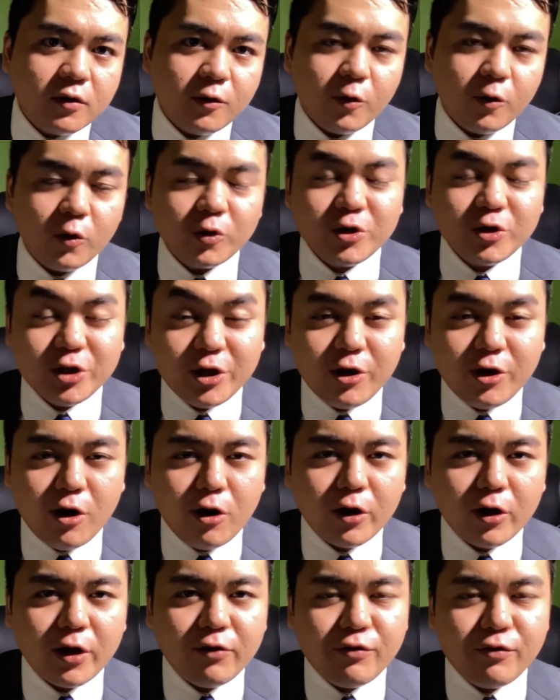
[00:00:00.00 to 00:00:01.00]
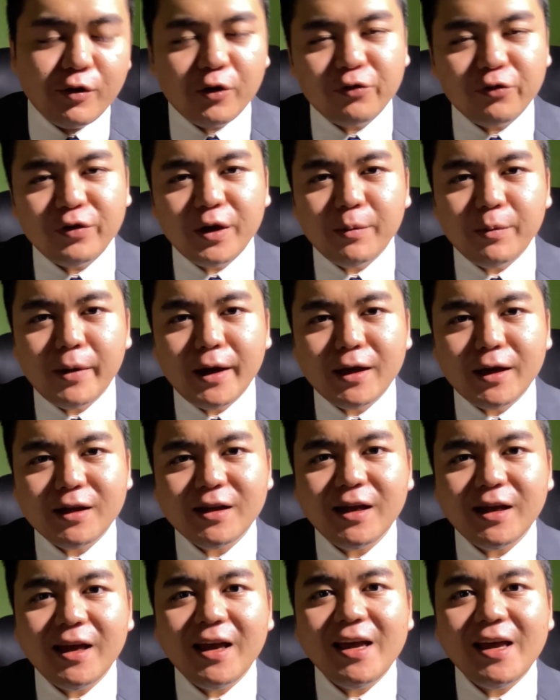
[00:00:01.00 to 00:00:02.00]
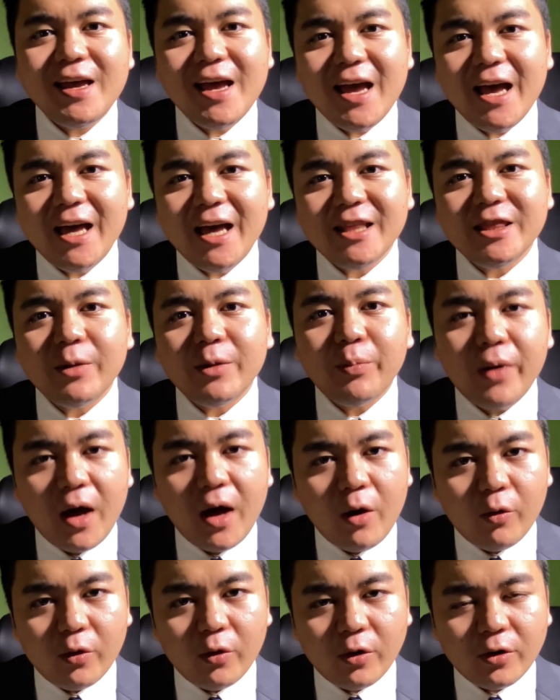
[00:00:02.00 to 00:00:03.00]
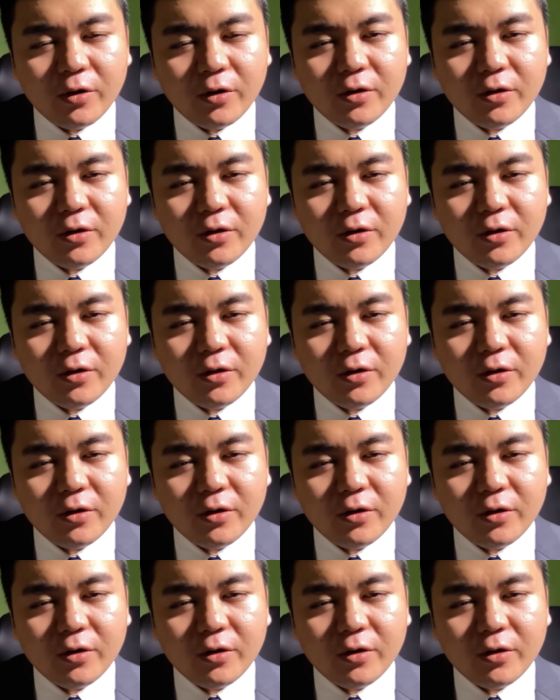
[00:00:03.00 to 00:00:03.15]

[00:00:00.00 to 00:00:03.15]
or she-hulk if you're a female and the power